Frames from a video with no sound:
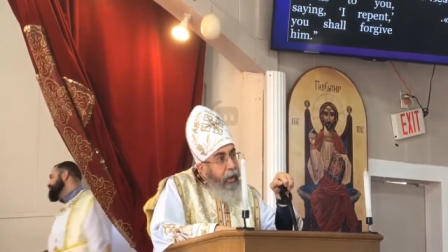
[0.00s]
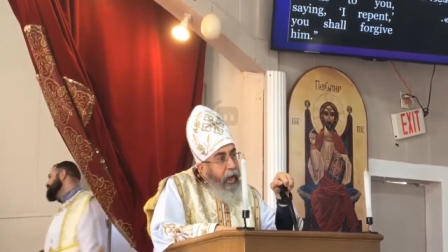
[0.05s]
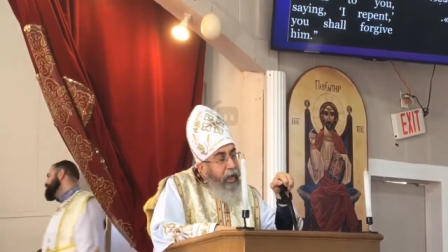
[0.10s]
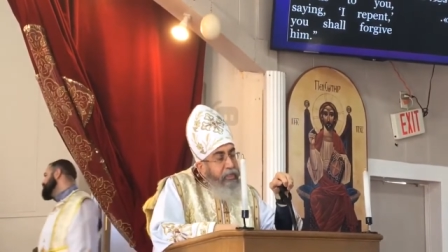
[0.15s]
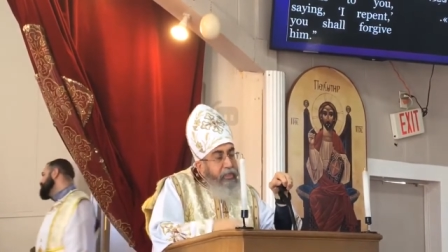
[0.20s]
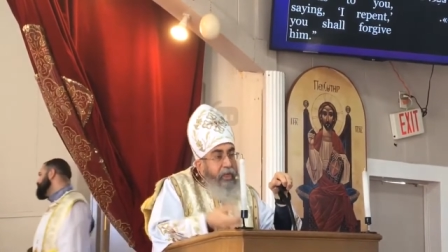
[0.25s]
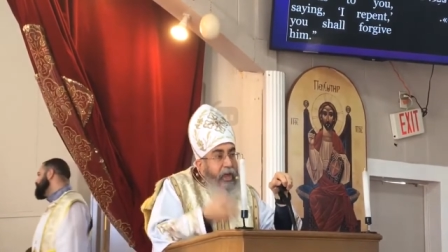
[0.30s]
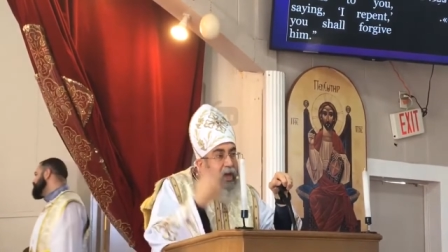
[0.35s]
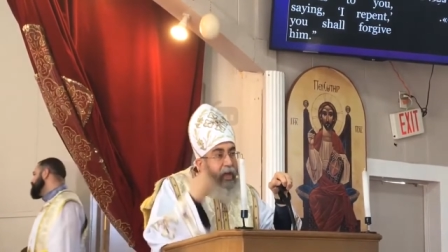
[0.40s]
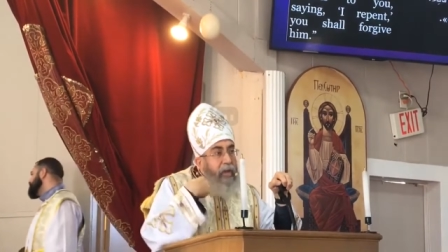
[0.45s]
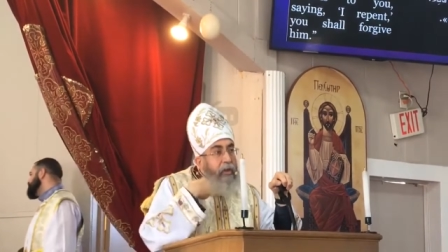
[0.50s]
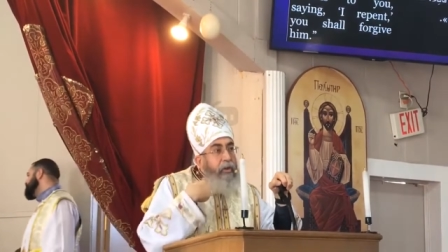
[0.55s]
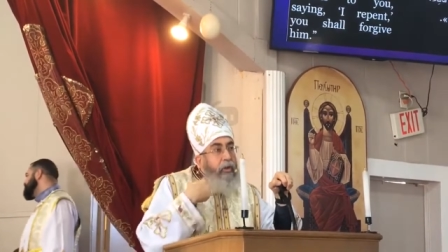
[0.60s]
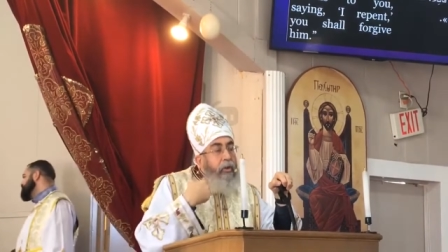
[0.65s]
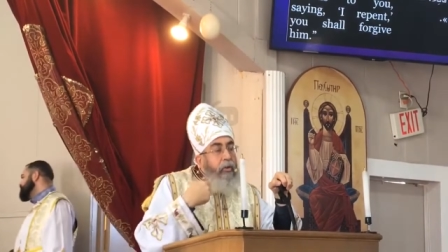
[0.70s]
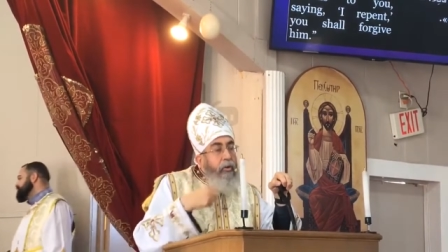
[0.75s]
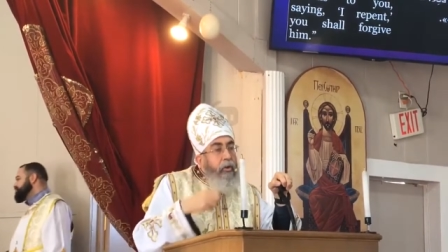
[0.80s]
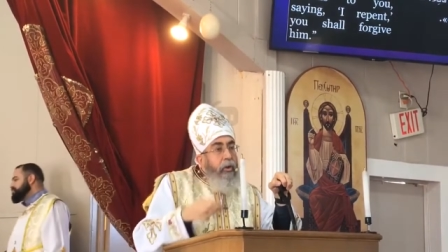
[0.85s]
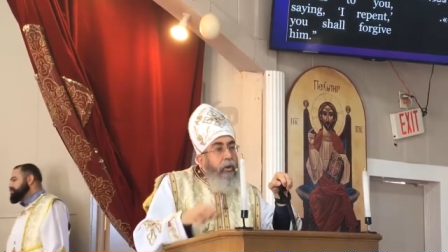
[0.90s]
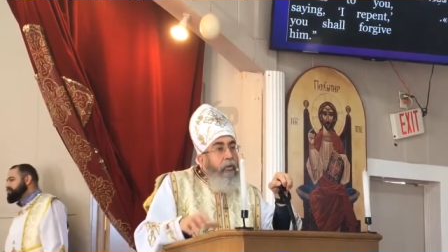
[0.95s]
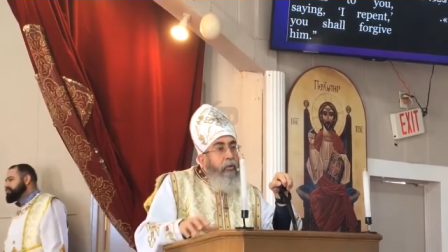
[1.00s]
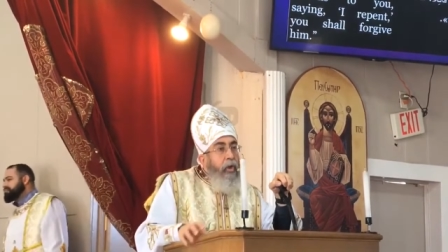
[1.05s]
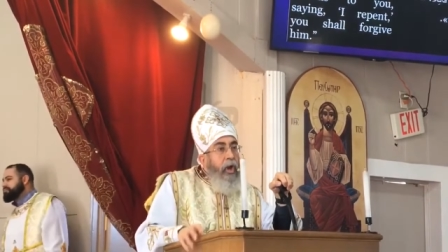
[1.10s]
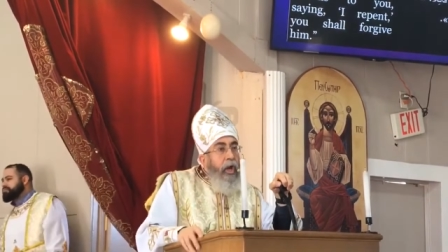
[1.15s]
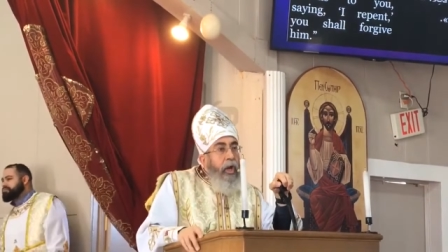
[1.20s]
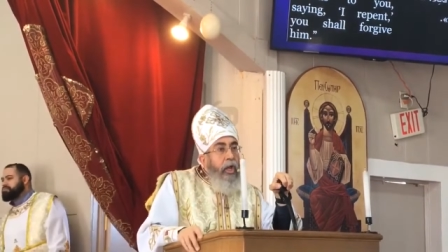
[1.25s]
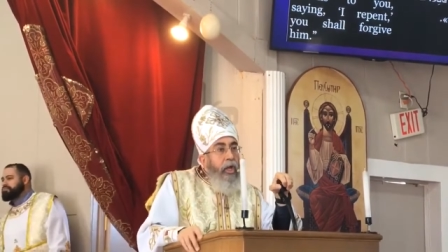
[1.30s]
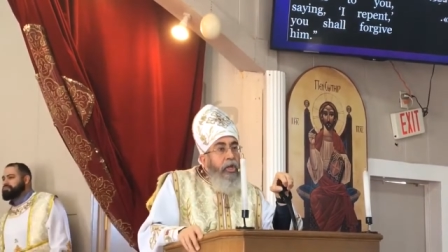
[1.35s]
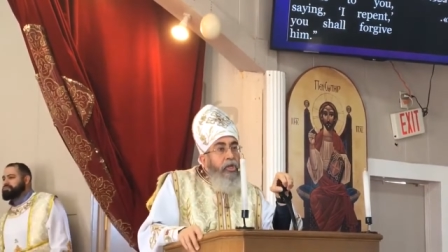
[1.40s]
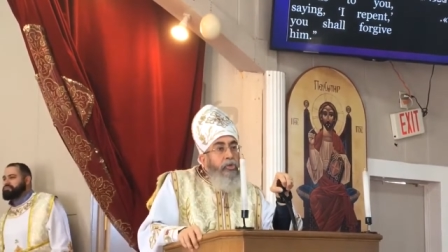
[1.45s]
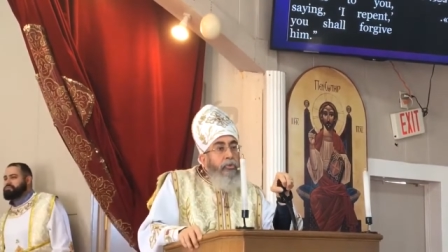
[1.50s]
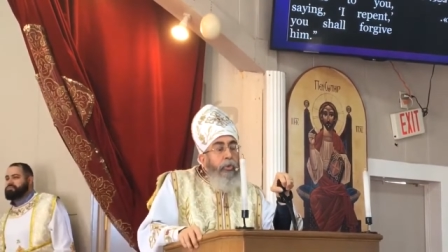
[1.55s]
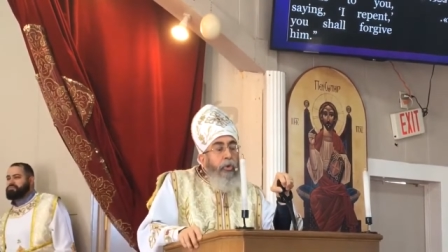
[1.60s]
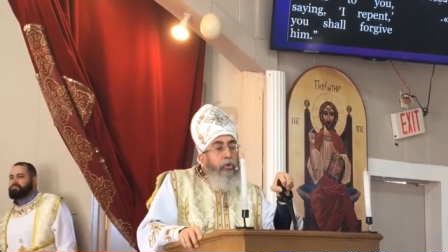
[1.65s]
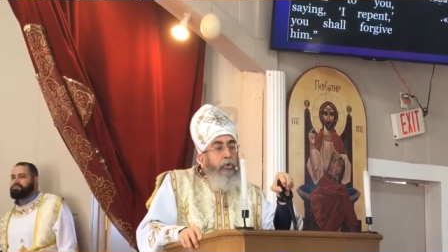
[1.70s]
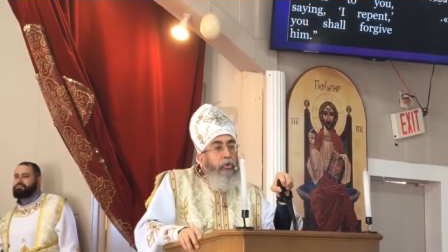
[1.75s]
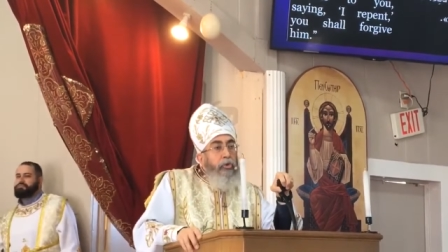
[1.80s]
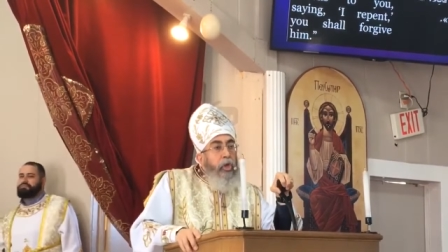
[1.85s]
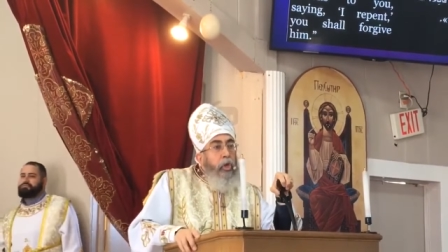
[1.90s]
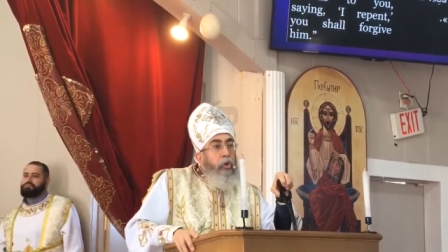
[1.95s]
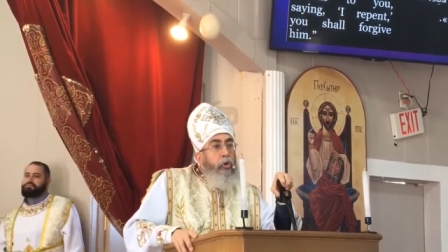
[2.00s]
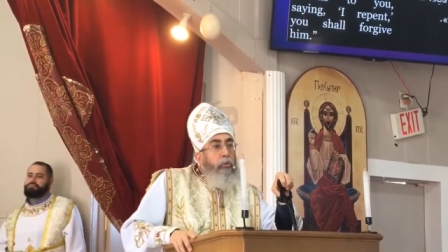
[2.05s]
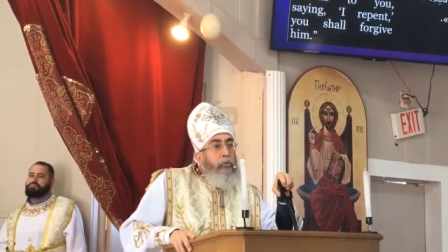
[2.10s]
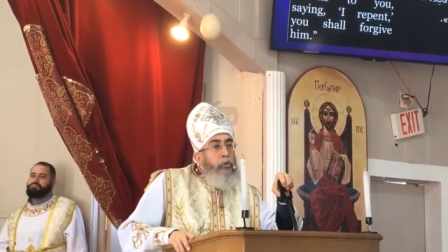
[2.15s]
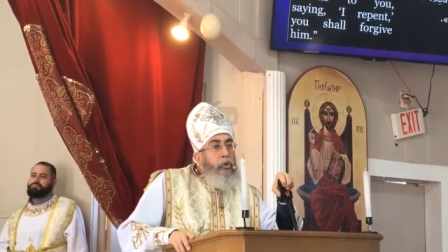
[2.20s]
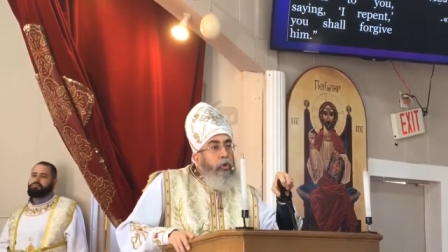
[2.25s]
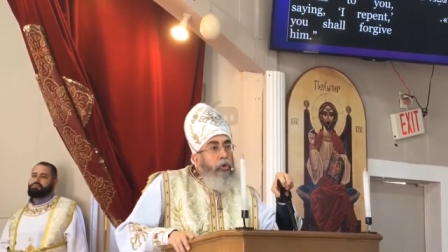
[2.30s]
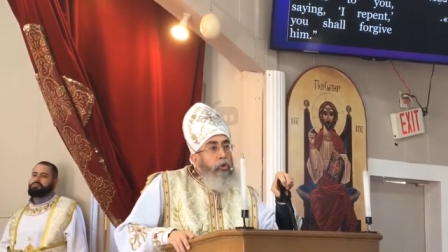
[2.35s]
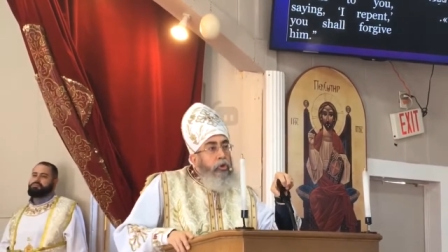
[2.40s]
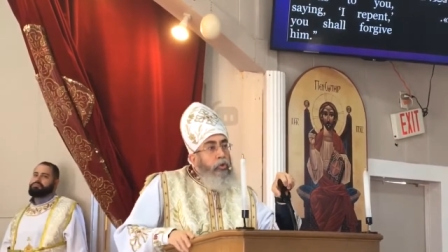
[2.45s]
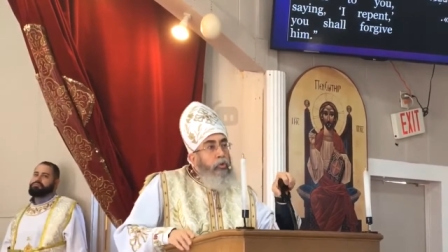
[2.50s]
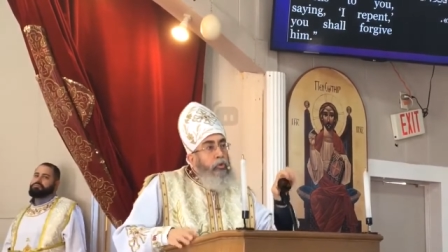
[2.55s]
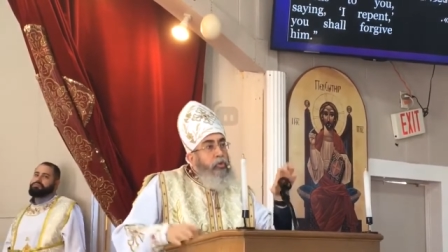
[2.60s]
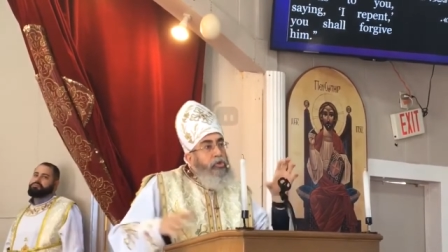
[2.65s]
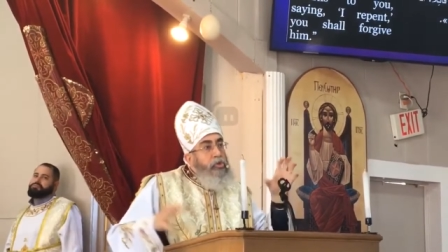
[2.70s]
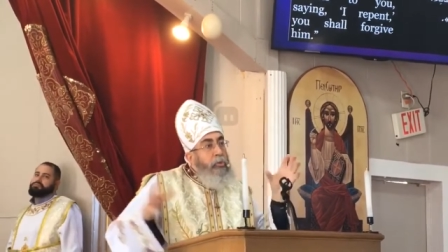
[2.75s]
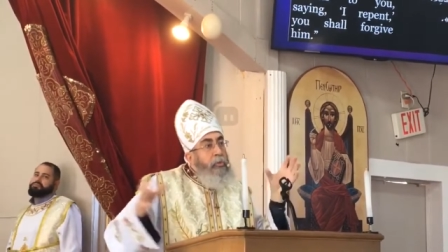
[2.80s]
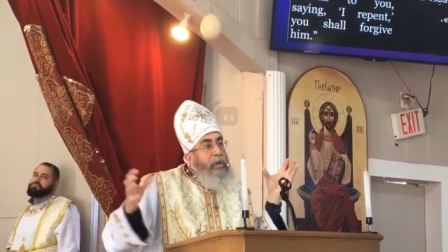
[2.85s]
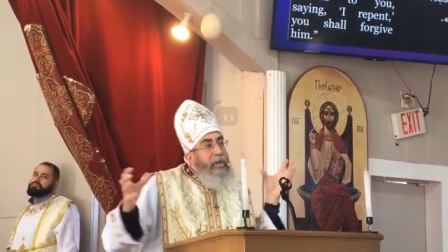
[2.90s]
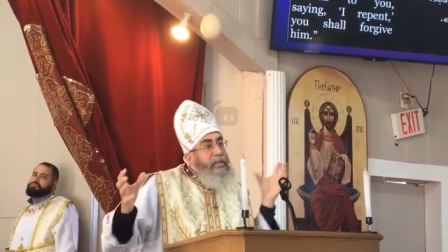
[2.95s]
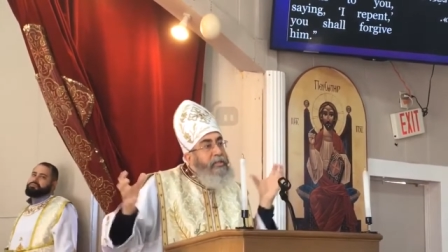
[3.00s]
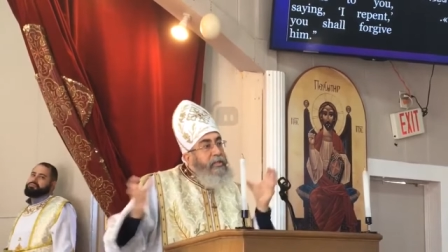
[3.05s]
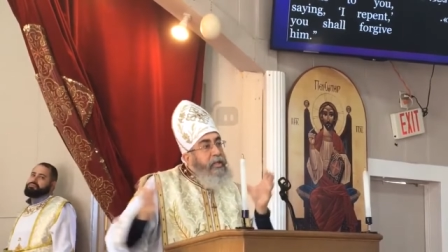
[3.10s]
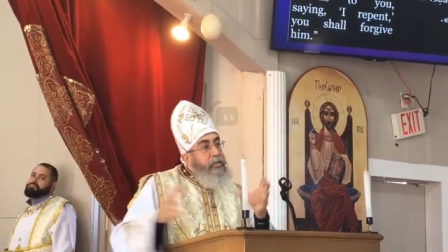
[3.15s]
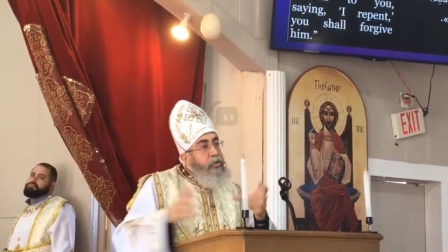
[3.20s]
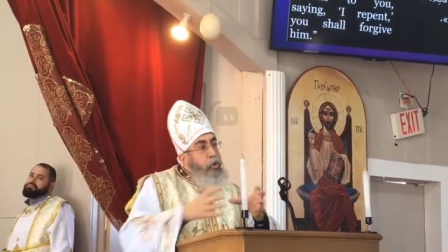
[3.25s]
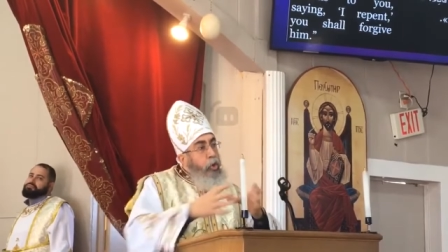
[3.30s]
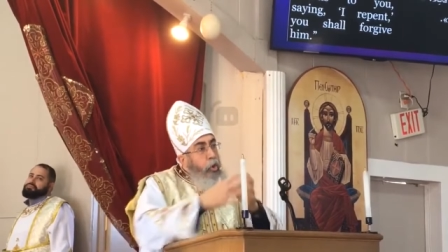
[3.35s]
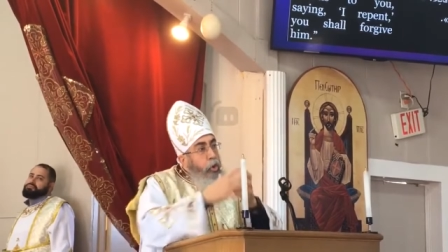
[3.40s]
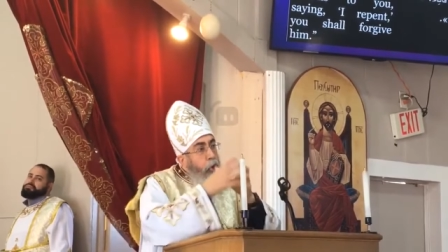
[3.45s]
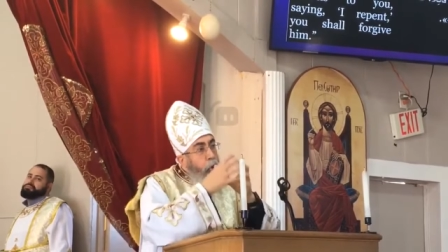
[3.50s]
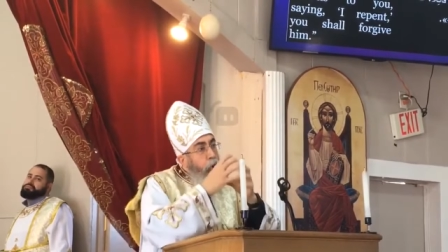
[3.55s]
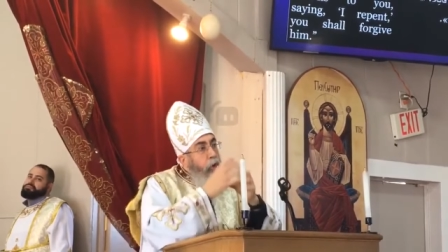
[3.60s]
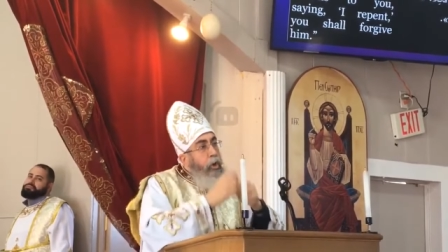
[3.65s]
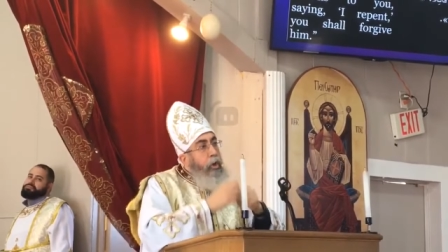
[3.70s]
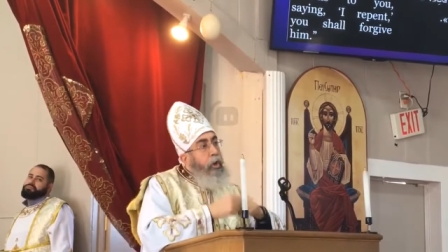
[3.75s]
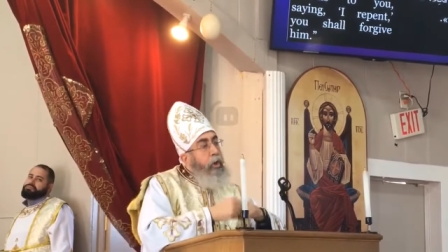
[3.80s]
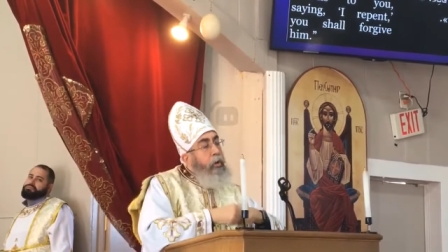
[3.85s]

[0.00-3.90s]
And then we are eligible to take communion, which makes us all